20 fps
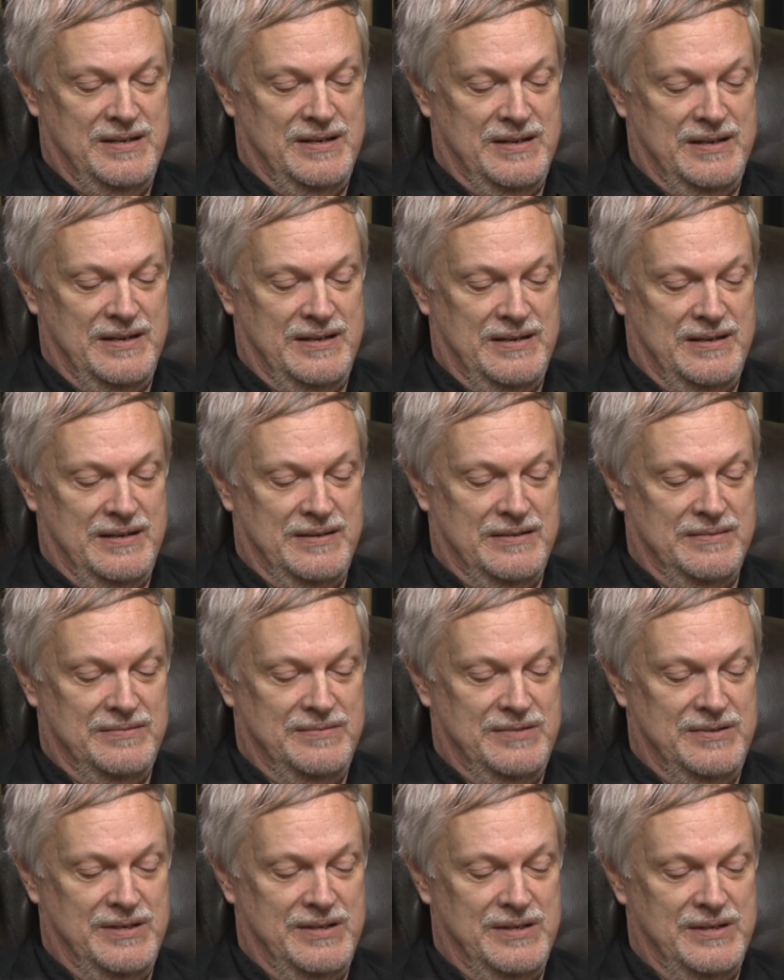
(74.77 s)
uh,
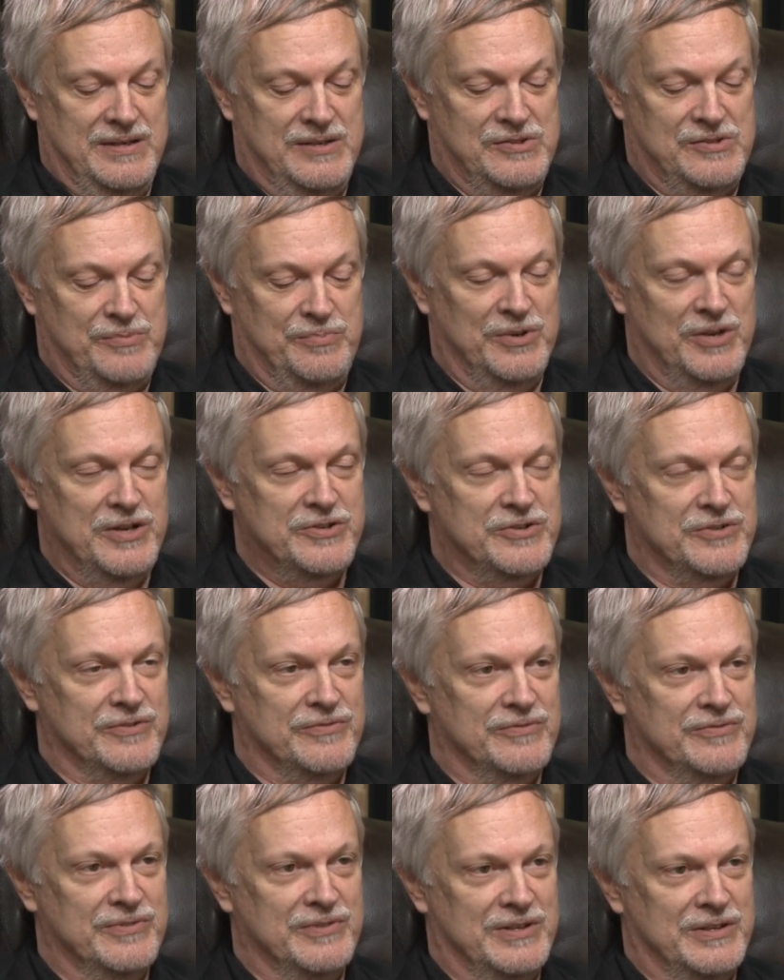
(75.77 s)
it's a pleasure
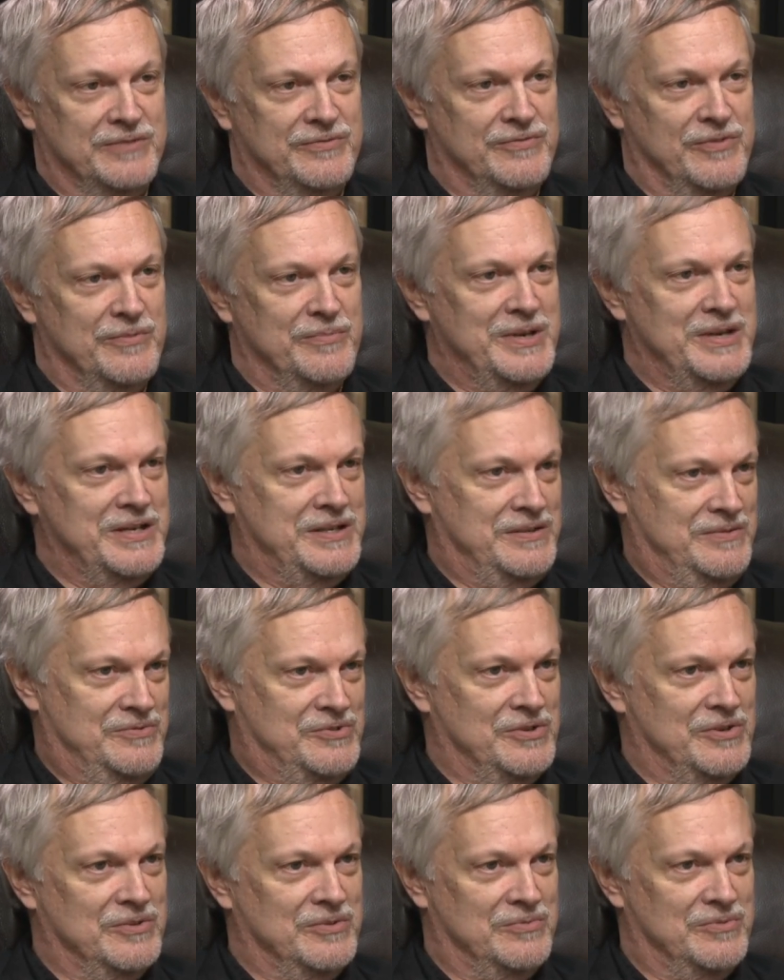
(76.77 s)
uh, for me
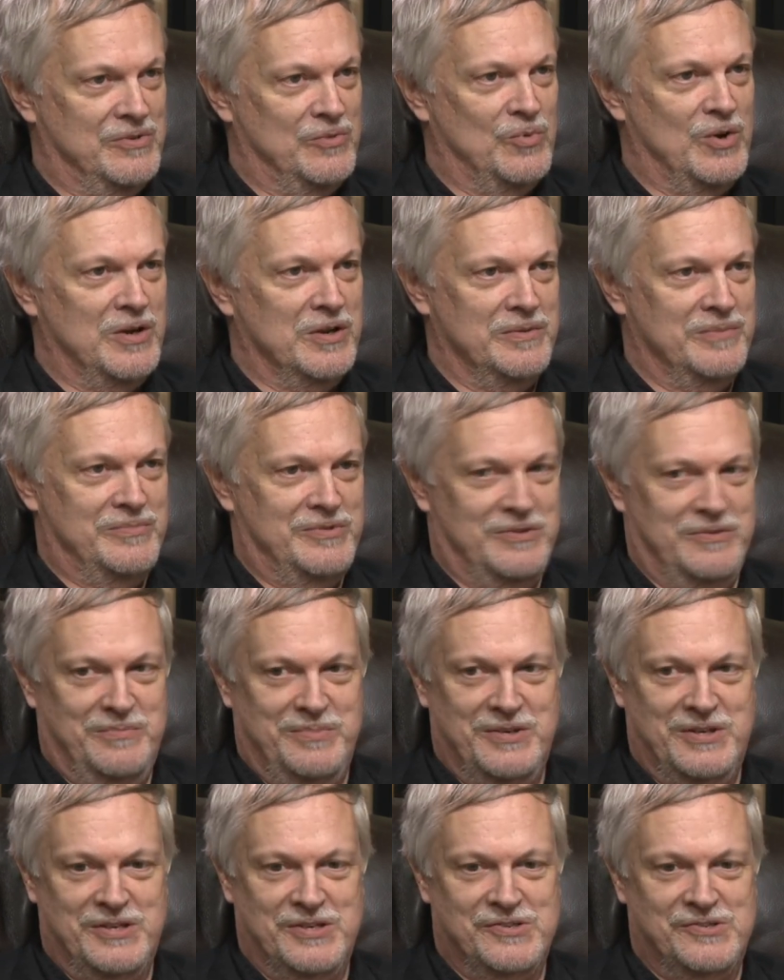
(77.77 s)
to, to welcome you
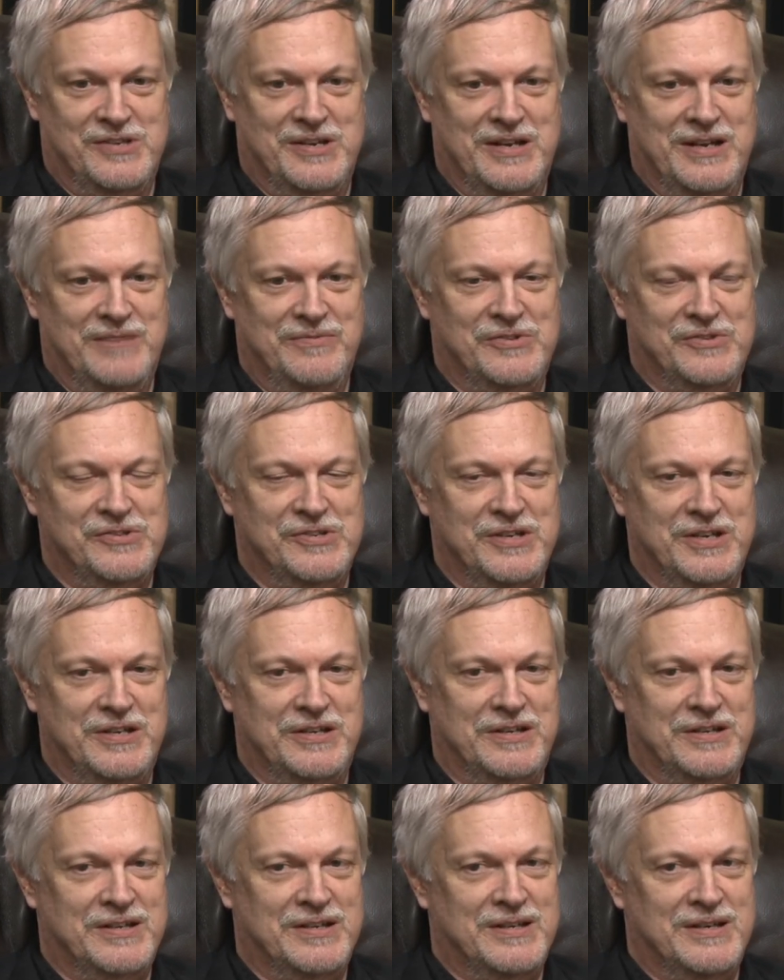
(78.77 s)
because I have to
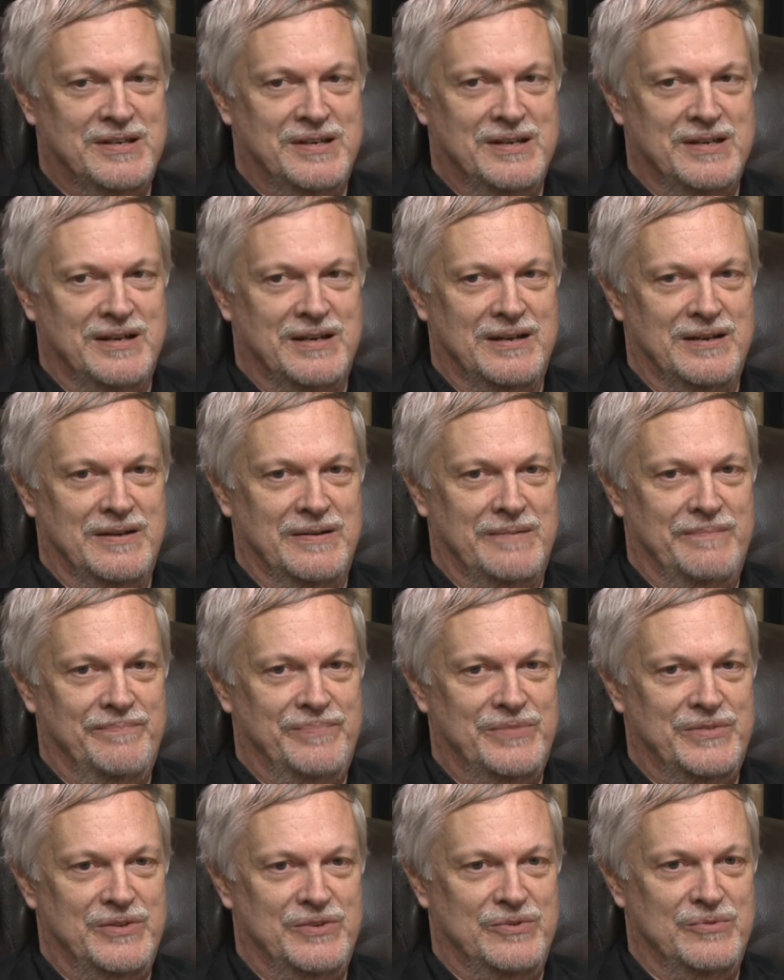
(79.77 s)
say um,
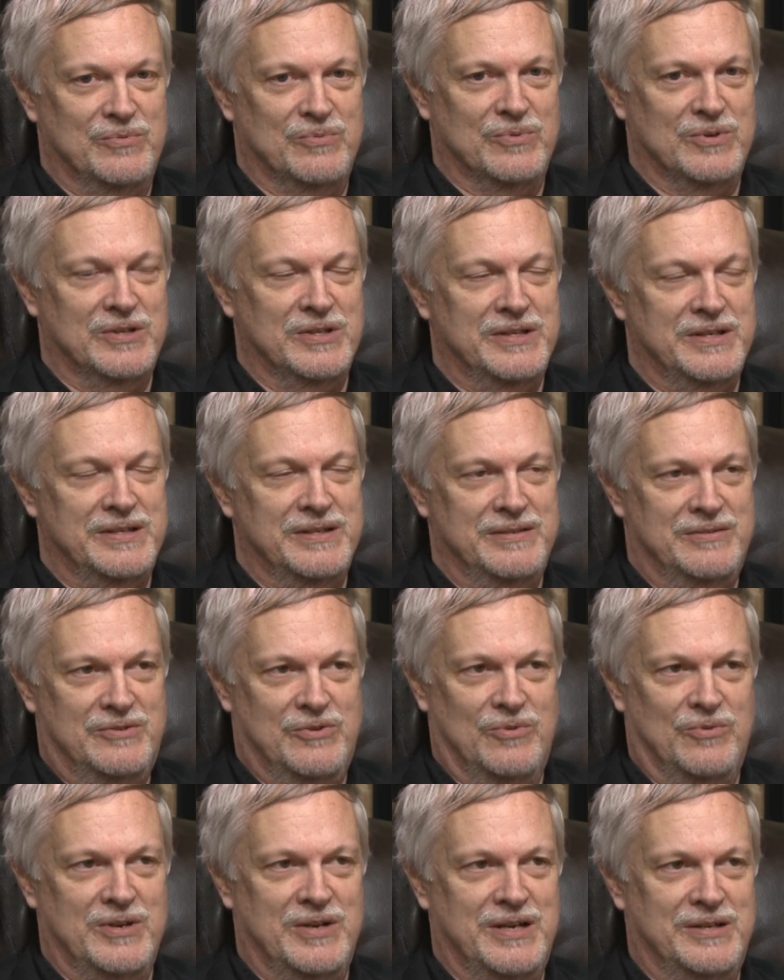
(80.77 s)
you really
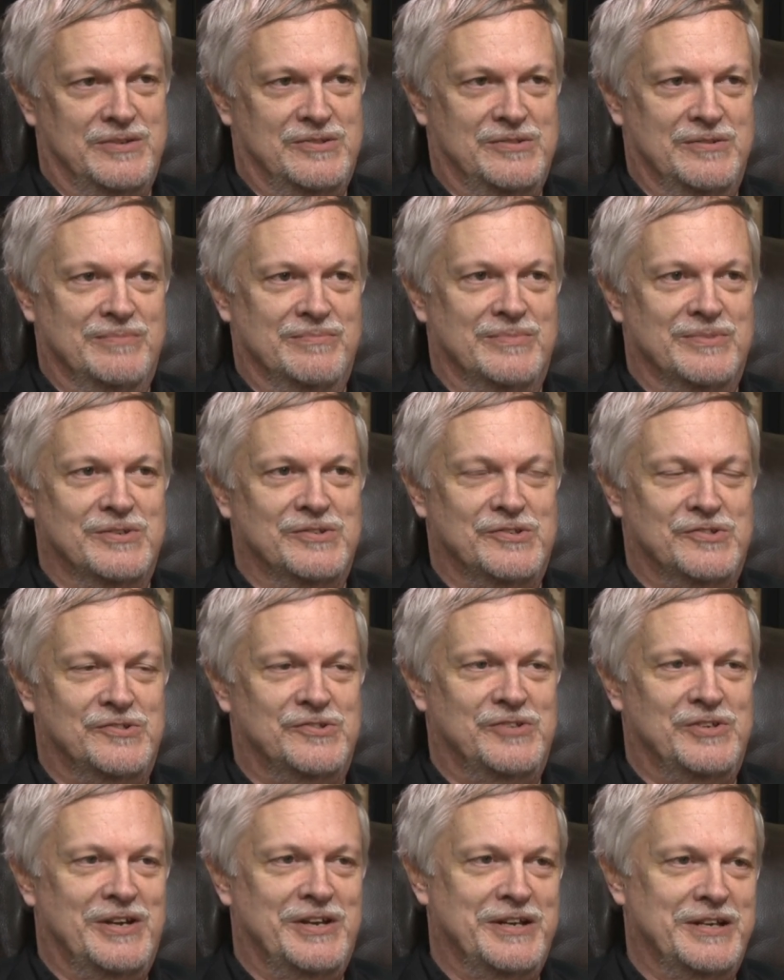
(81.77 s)
create some
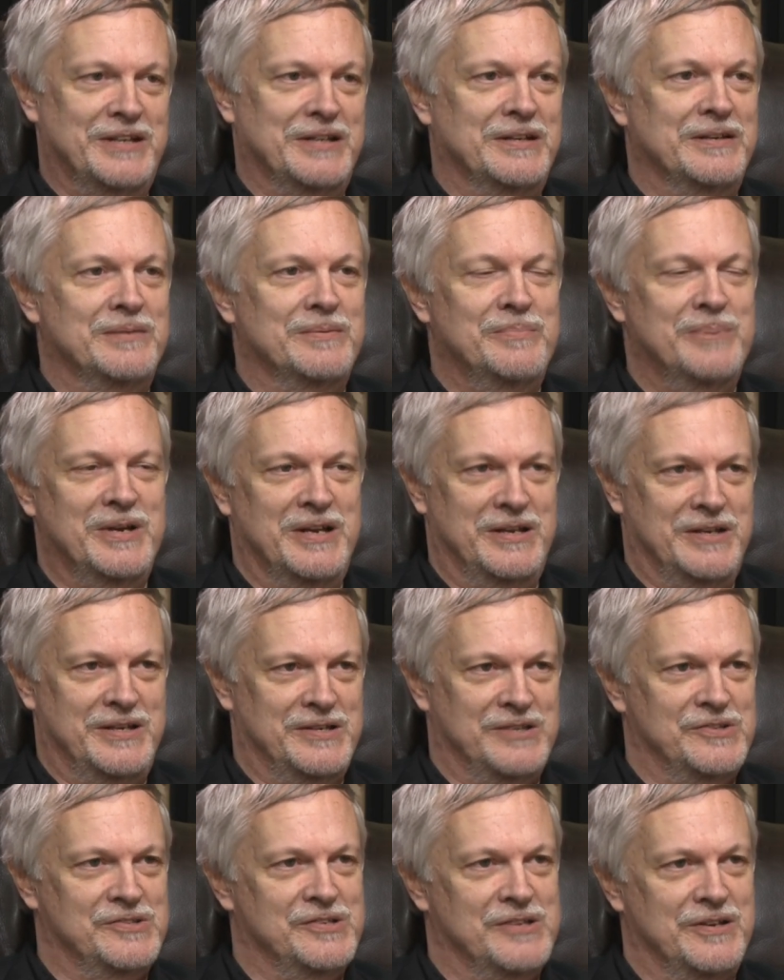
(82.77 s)
stunning
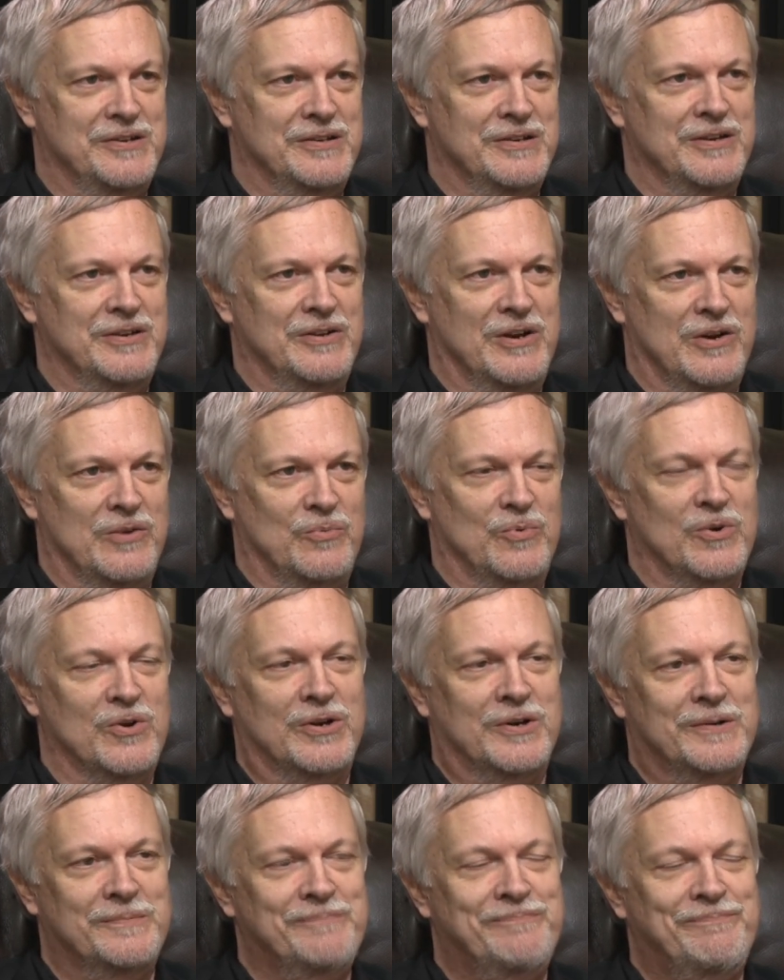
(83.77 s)
paintings and, and artwork.